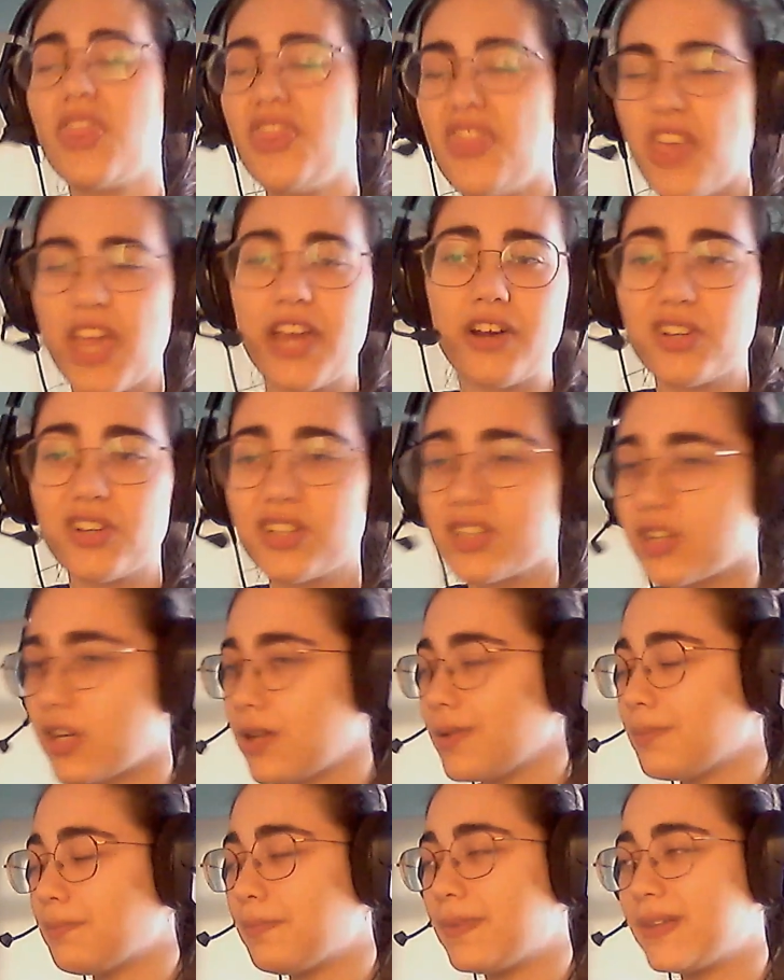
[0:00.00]
there,
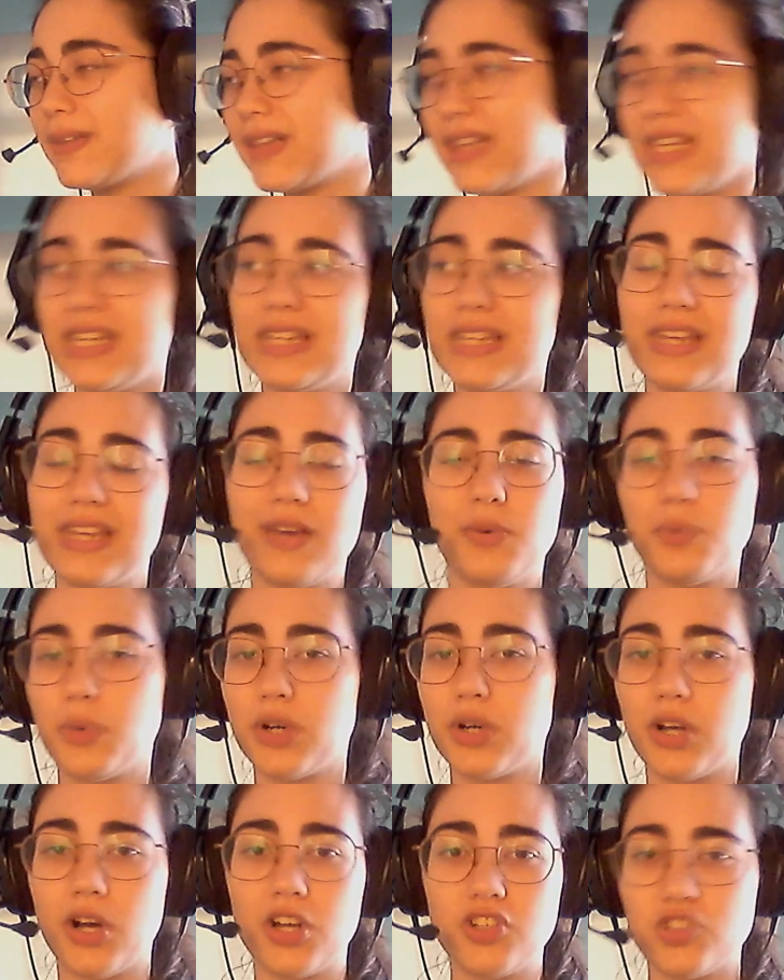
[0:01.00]
completely and
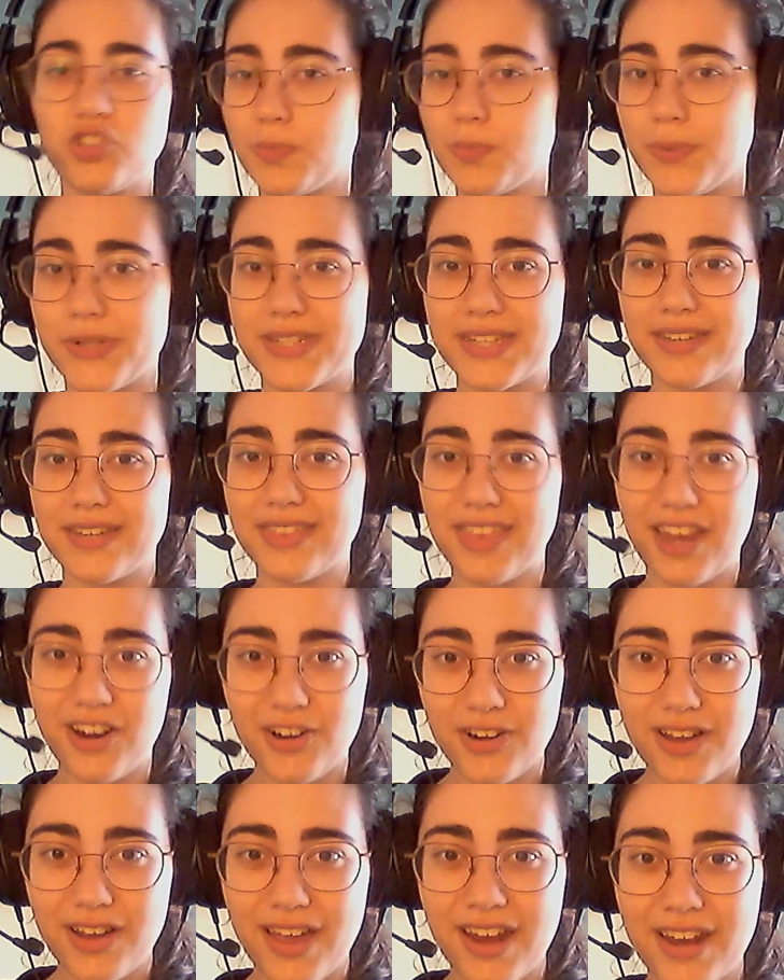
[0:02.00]
100%
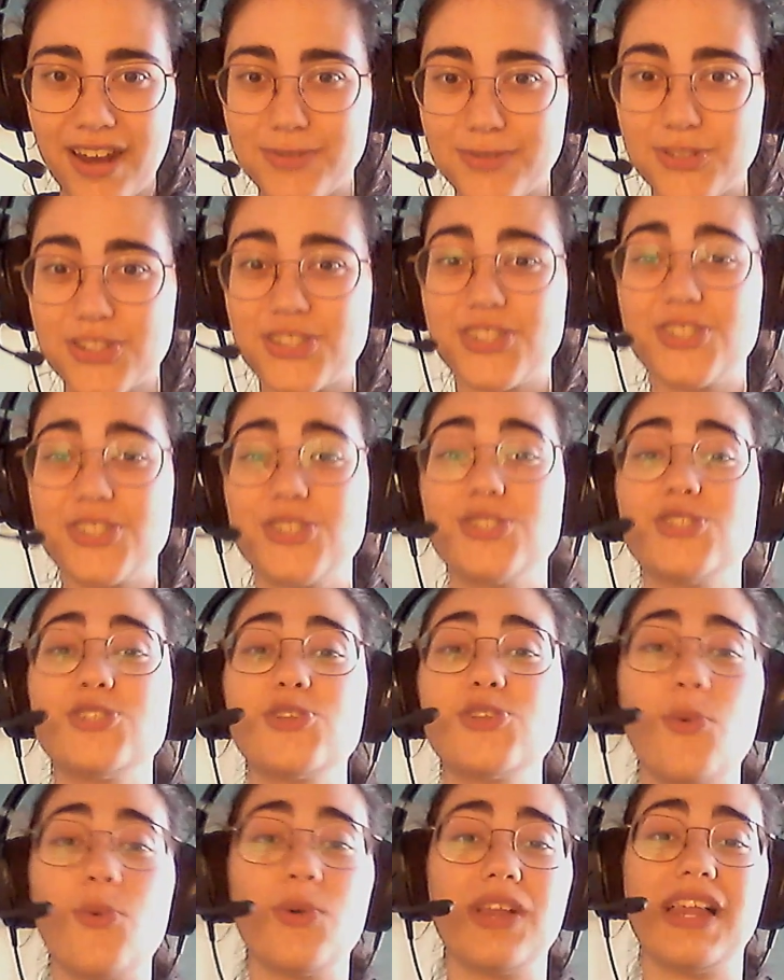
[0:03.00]
there. And I'm just
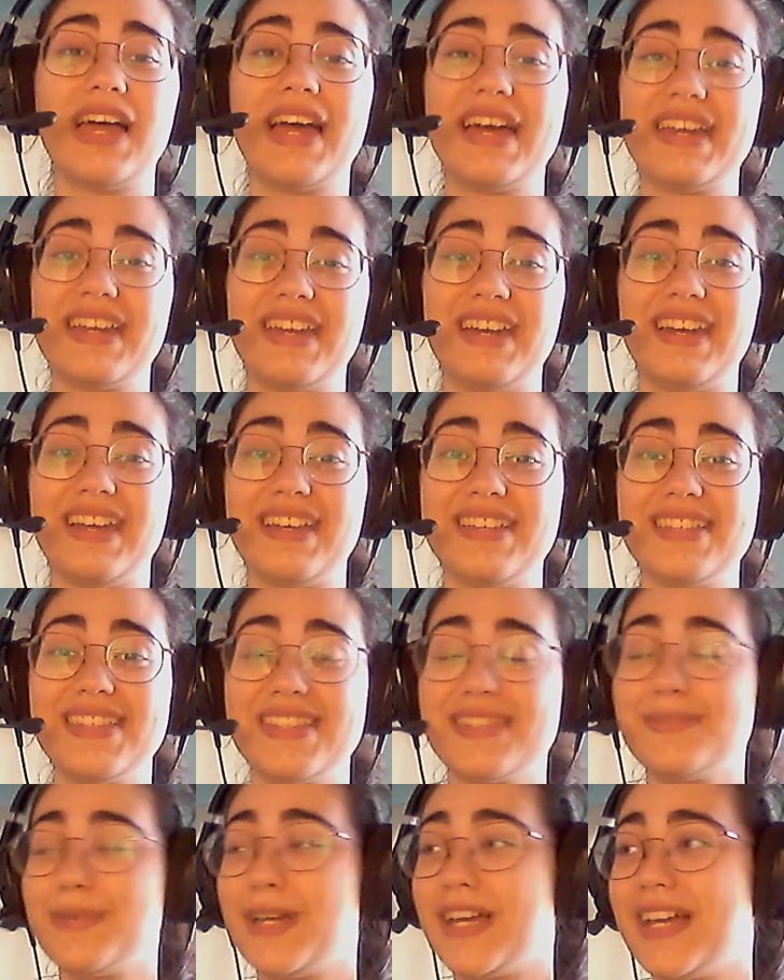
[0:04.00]
so glad it
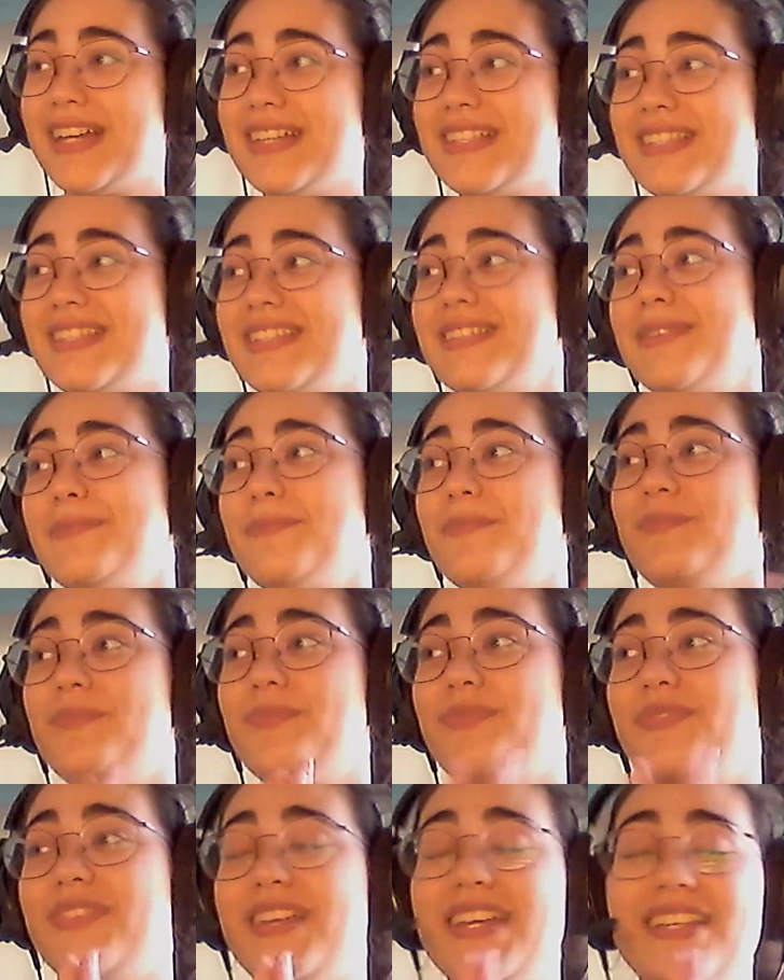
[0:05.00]
is because
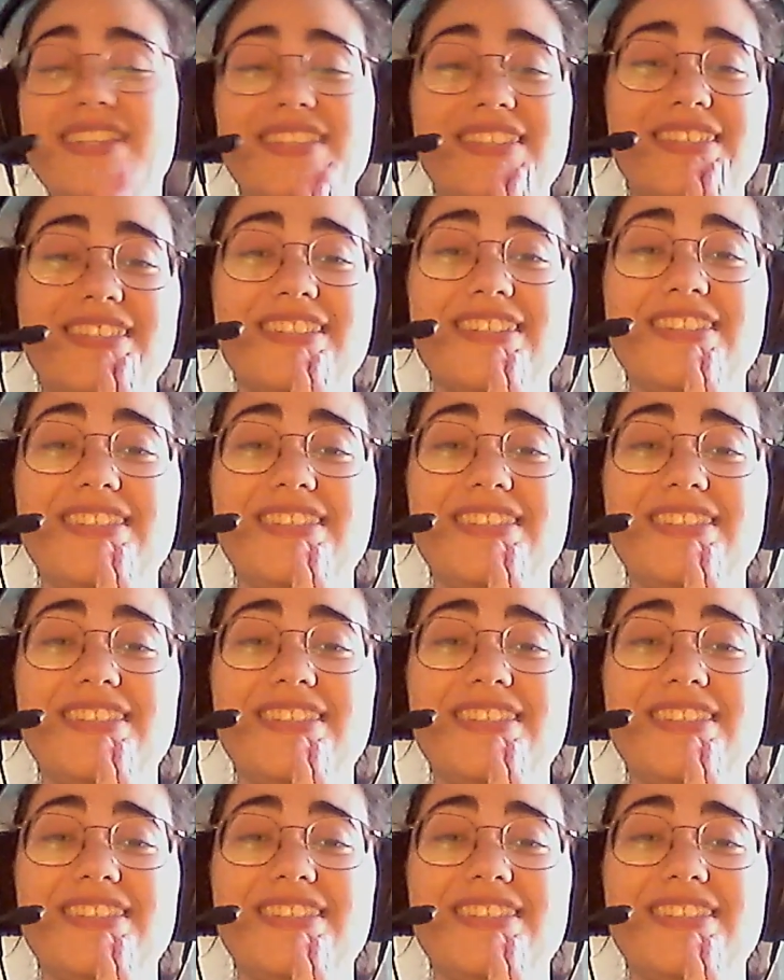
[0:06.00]
it's just